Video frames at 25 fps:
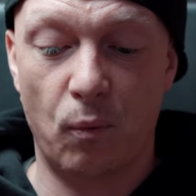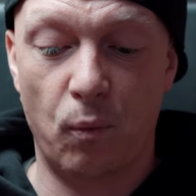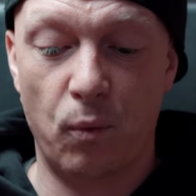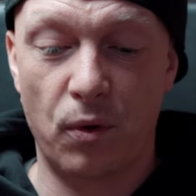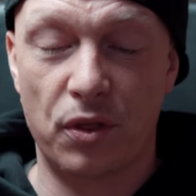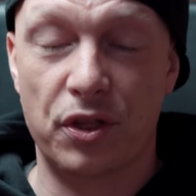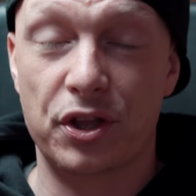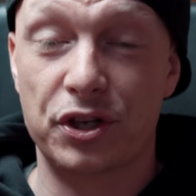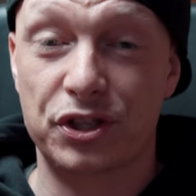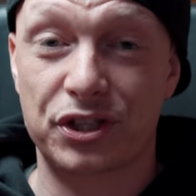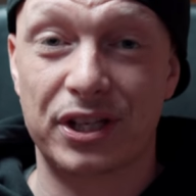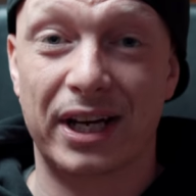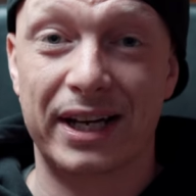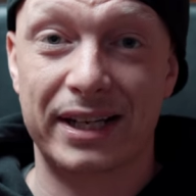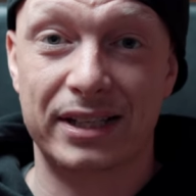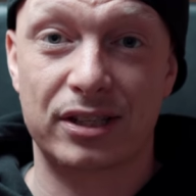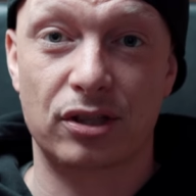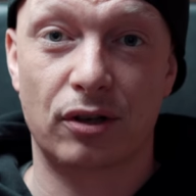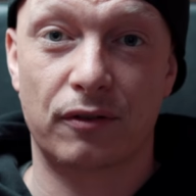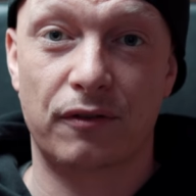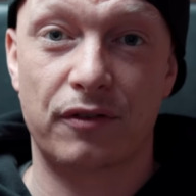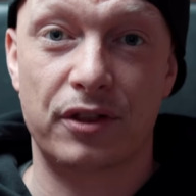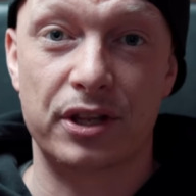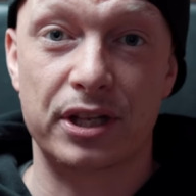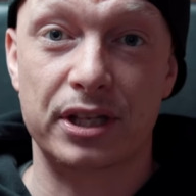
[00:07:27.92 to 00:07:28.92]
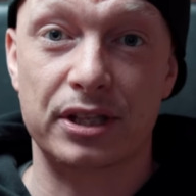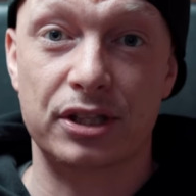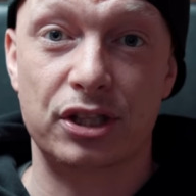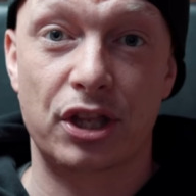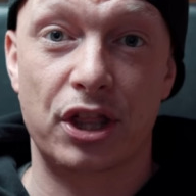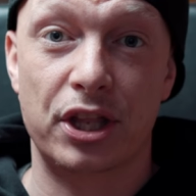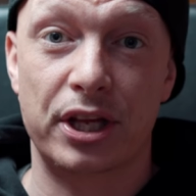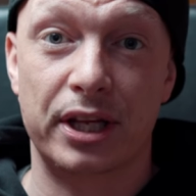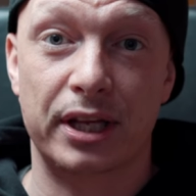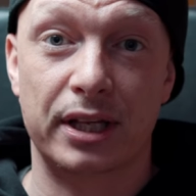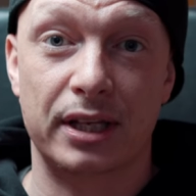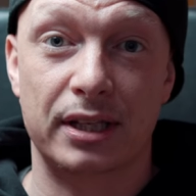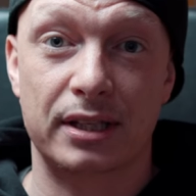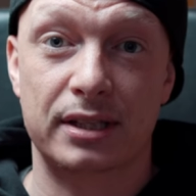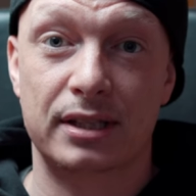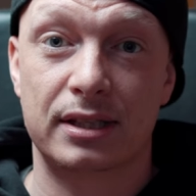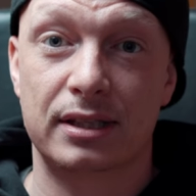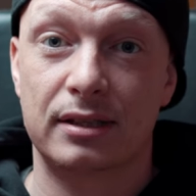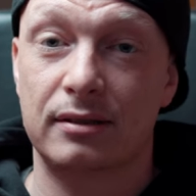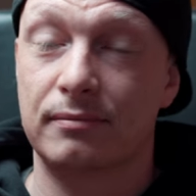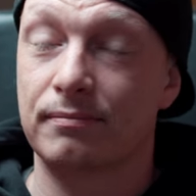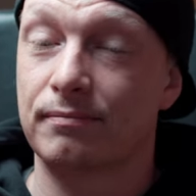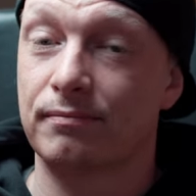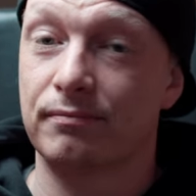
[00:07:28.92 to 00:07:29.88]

with the size of these things.